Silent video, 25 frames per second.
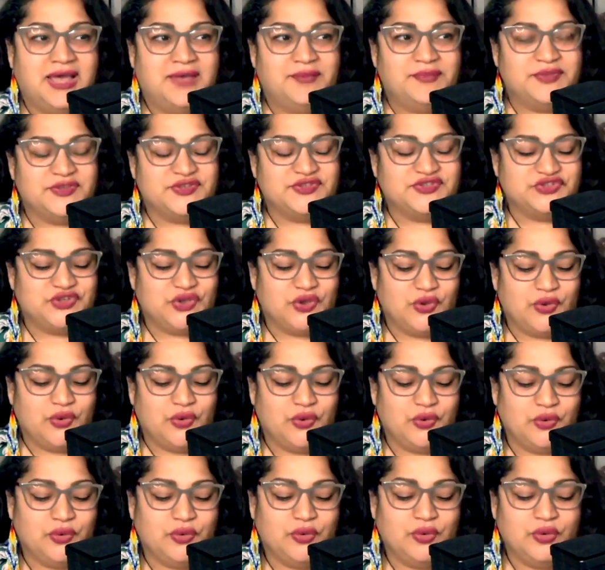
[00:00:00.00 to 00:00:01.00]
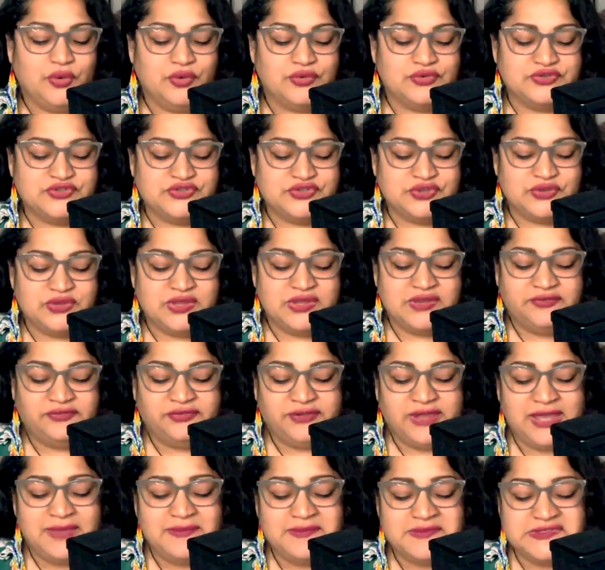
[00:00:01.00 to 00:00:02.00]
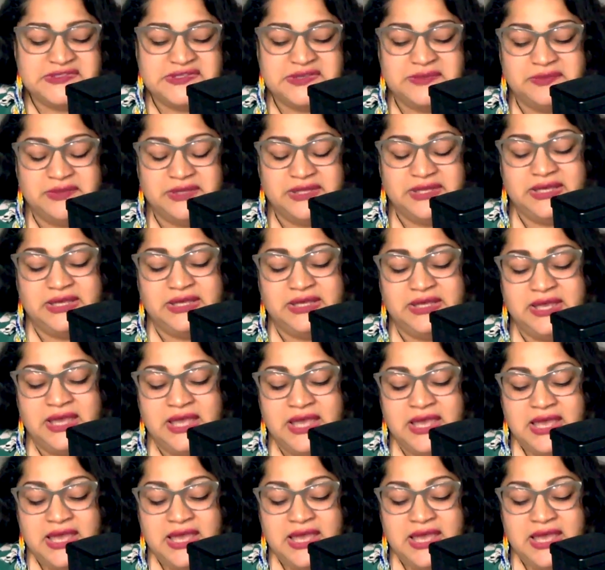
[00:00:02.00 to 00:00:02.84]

So the flame sibling